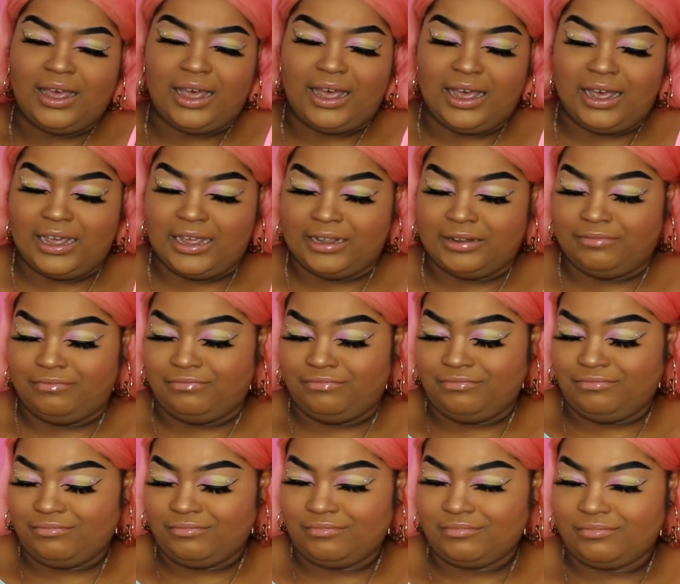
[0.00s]
and
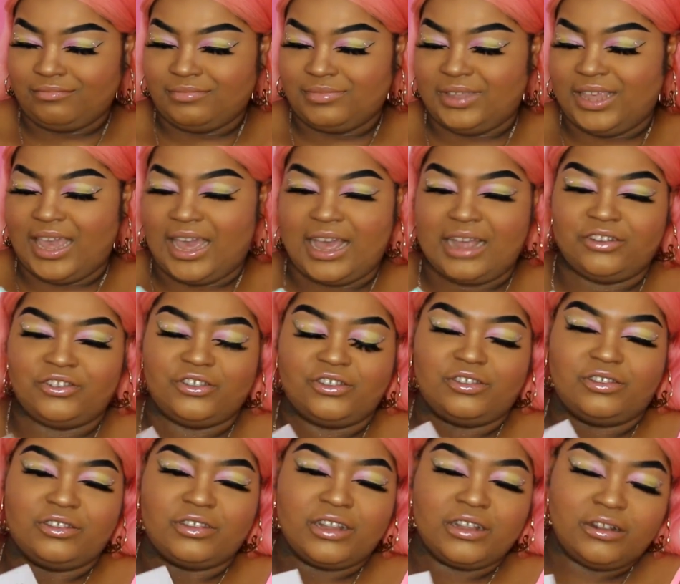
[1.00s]
yeah,
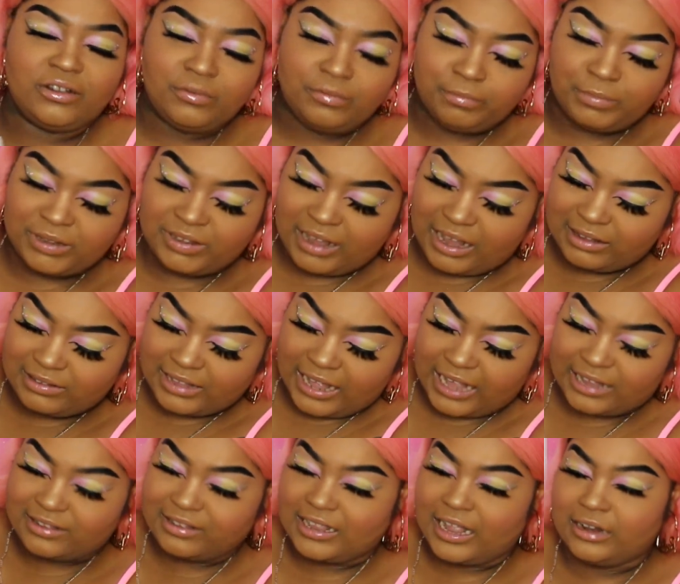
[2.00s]
just besides
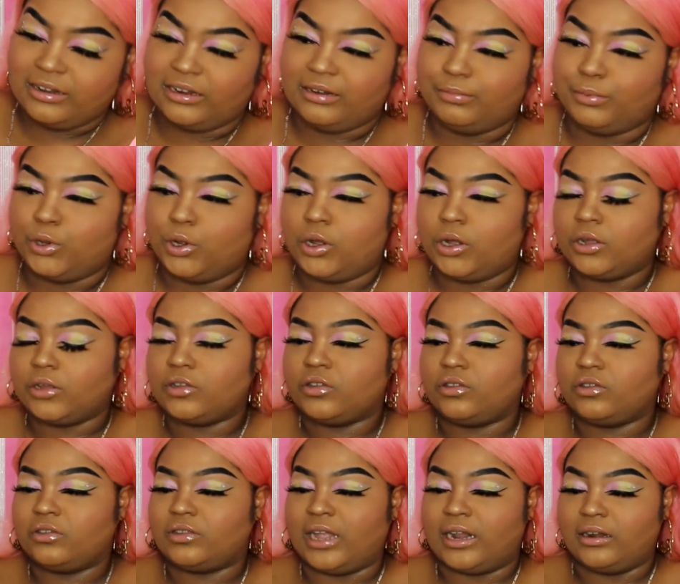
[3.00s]
that, standard box,
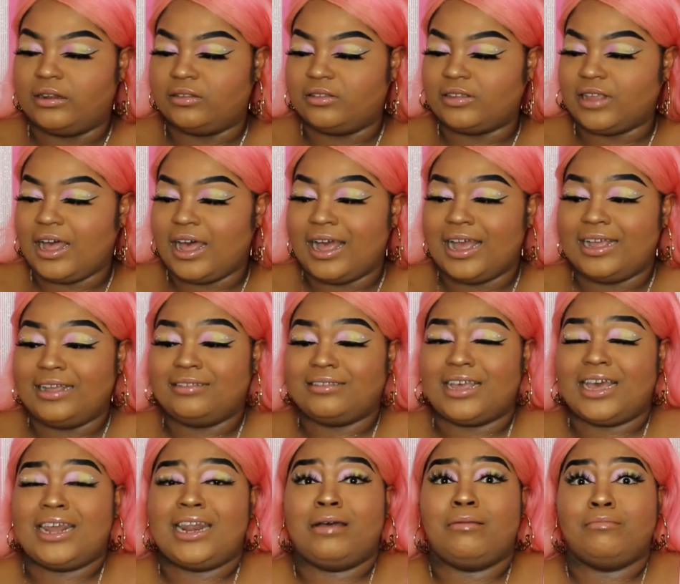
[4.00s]
standard size,
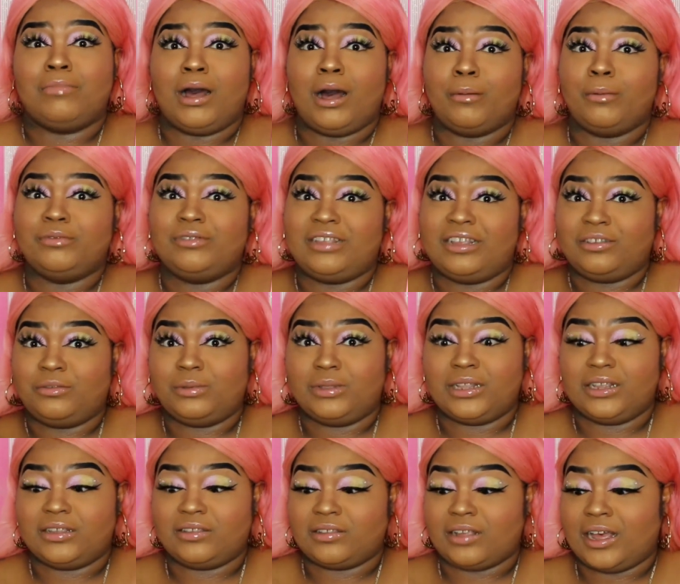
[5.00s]
and I'm obsessed with
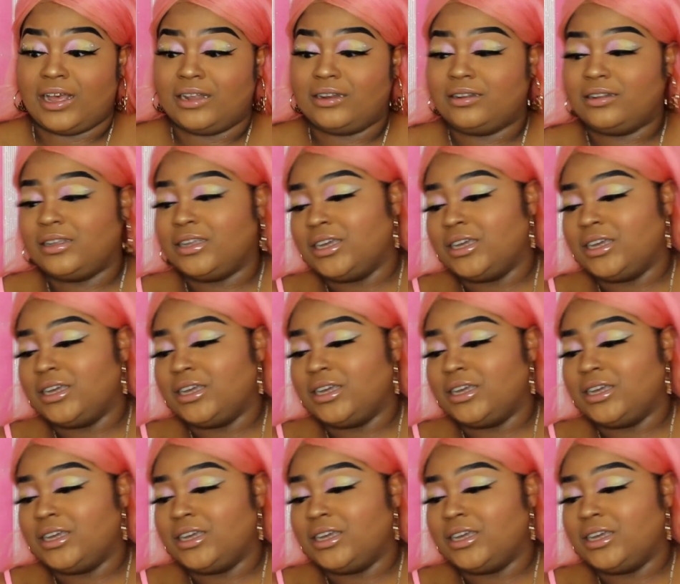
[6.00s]
this side.